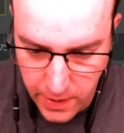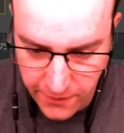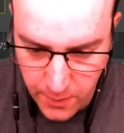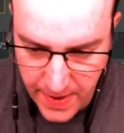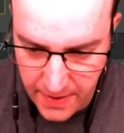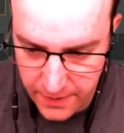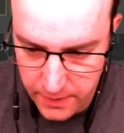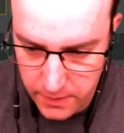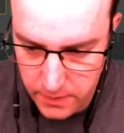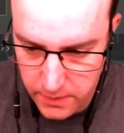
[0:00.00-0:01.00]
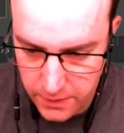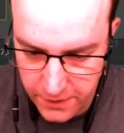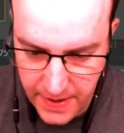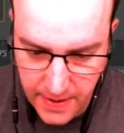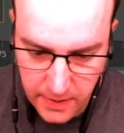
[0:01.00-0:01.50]
point of the bend
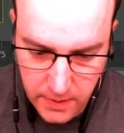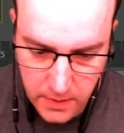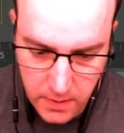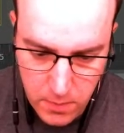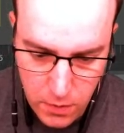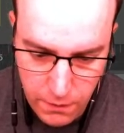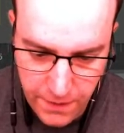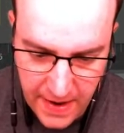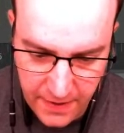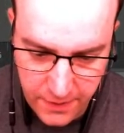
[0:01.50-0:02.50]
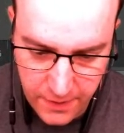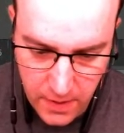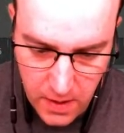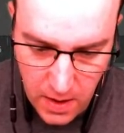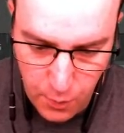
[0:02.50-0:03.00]
just here, move that
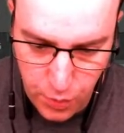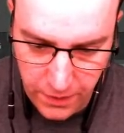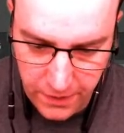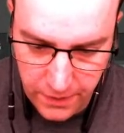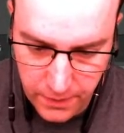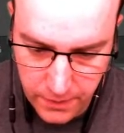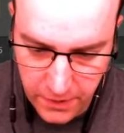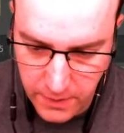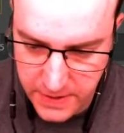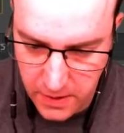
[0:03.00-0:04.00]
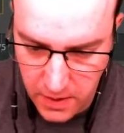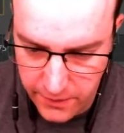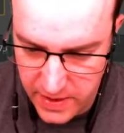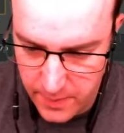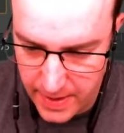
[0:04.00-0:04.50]
upwards so it's
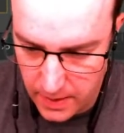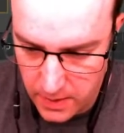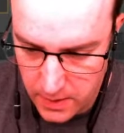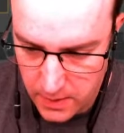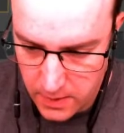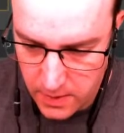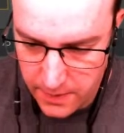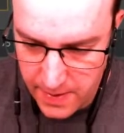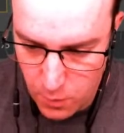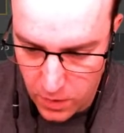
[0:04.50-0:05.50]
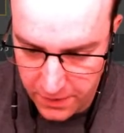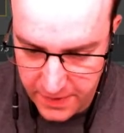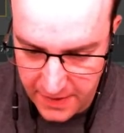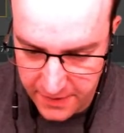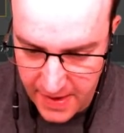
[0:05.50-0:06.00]
kind of in the middle. And then
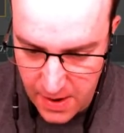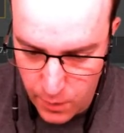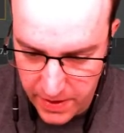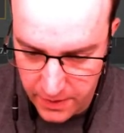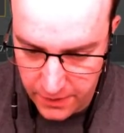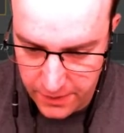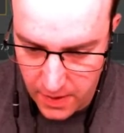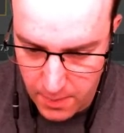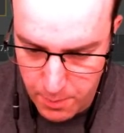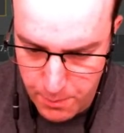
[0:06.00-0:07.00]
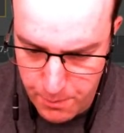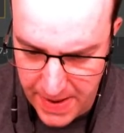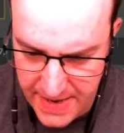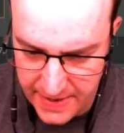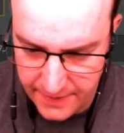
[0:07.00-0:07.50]
once that's there, we can start
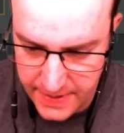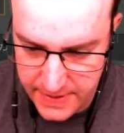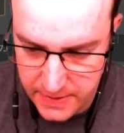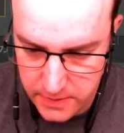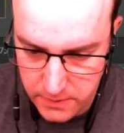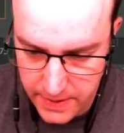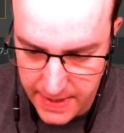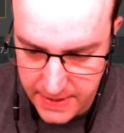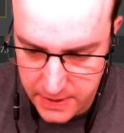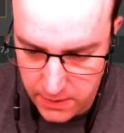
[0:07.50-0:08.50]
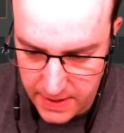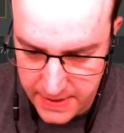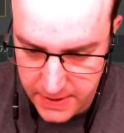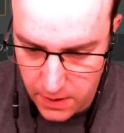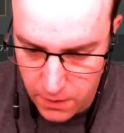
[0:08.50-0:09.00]
bending this. Okay, so
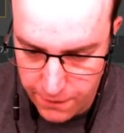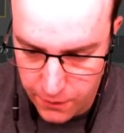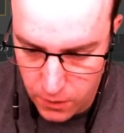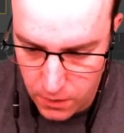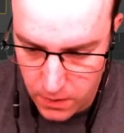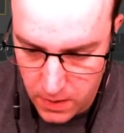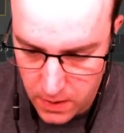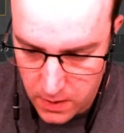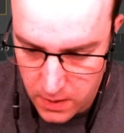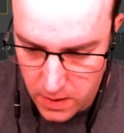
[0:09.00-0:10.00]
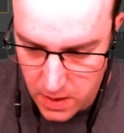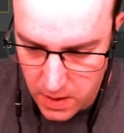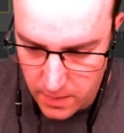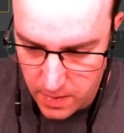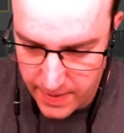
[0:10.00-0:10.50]
let's go for
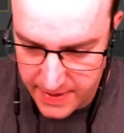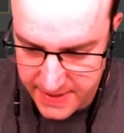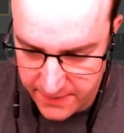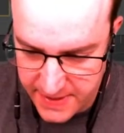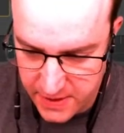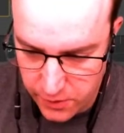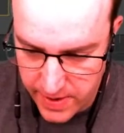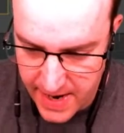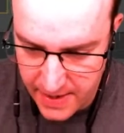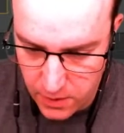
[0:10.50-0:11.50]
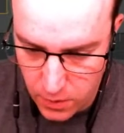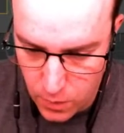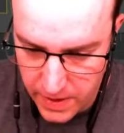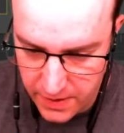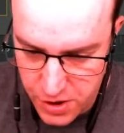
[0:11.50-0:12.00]
about a 70-degree
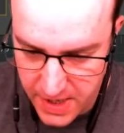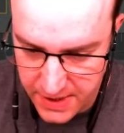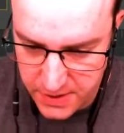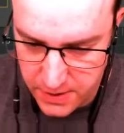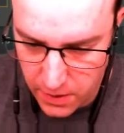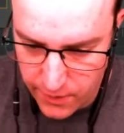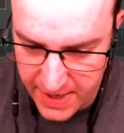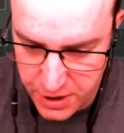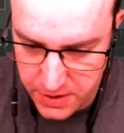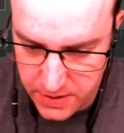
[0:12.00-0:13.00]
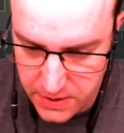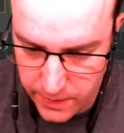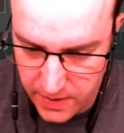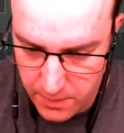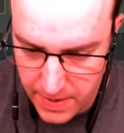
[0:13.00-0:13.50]
angle. We can change the direction
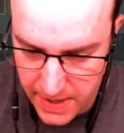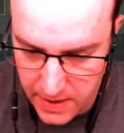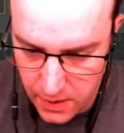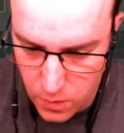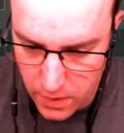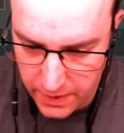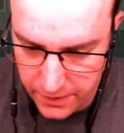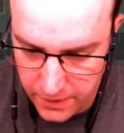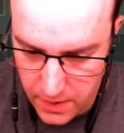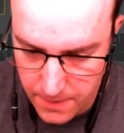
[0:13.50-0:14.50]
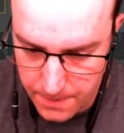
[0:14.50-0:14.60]
so we can make it quite